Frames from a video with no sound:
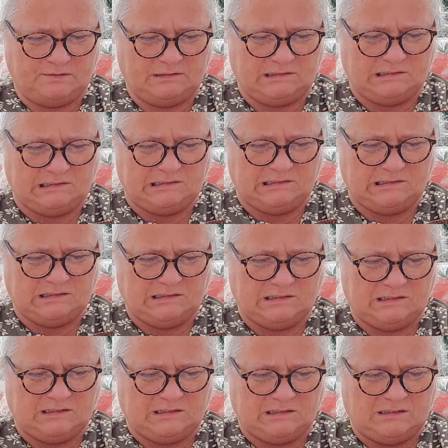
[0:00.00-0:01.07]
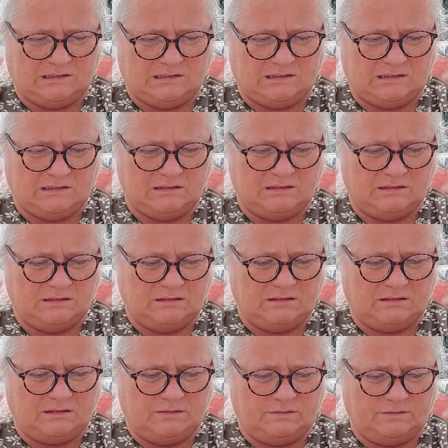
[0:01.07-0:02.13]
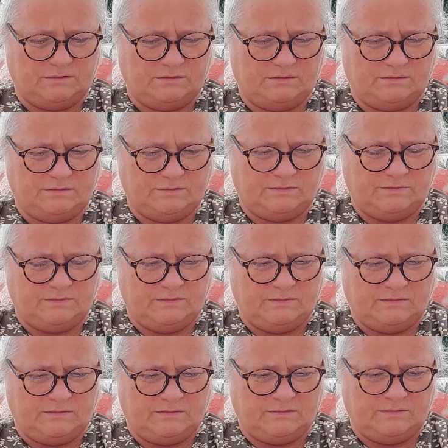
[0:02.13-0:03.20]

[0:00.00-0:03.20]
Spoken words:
(no one is talking)